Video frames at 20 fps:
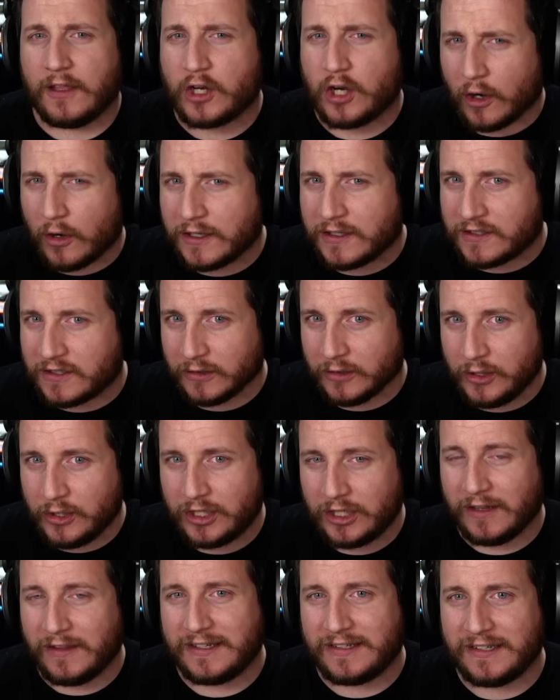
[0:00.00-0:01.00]
current
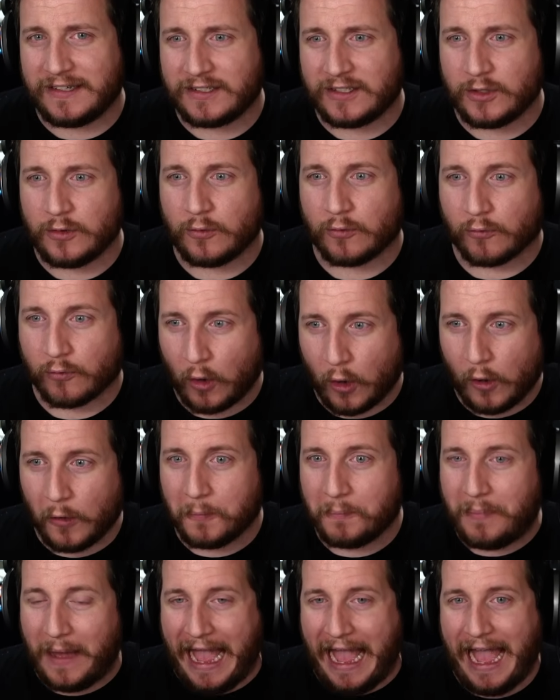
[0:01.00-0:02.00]
solution to this is to roll
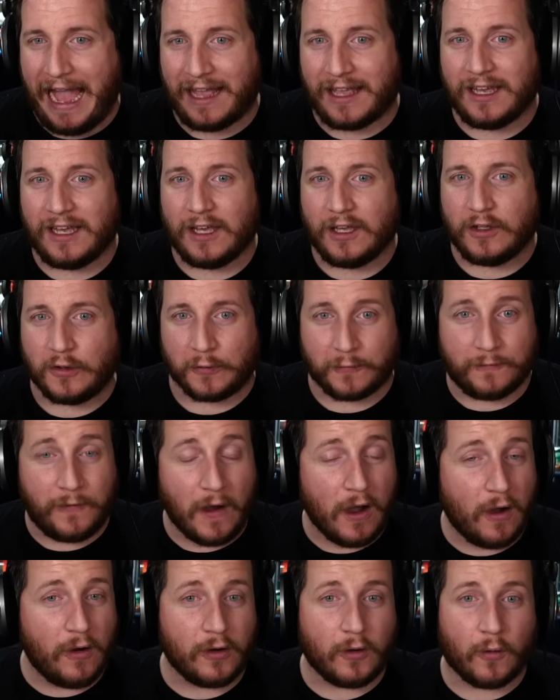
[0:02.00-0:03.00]
back your
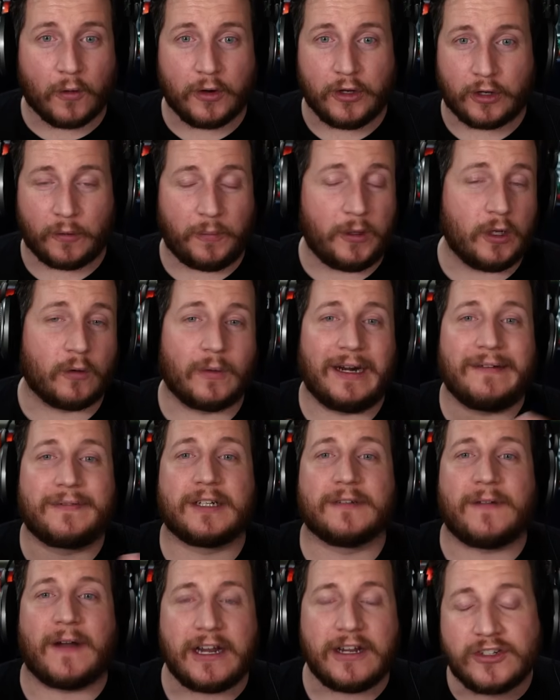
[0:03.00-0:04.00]
phone or your computer, whatever
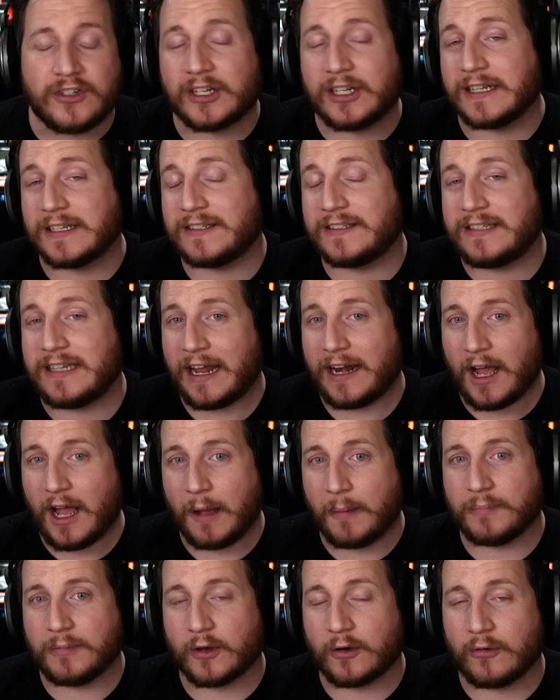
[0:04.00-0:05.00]
device you're going to set
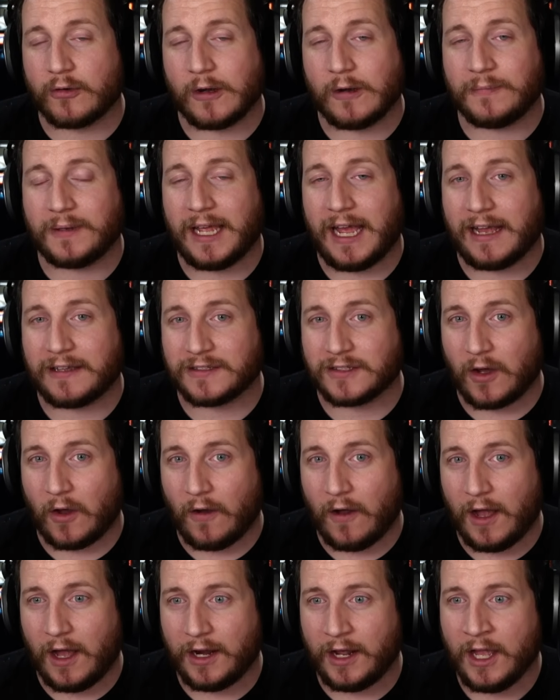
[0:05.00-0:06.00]
up the Chromecast
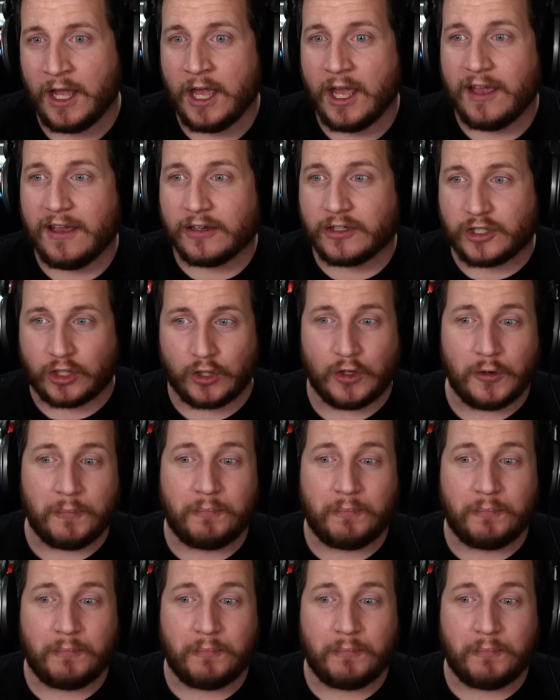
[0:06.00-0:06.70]
on, to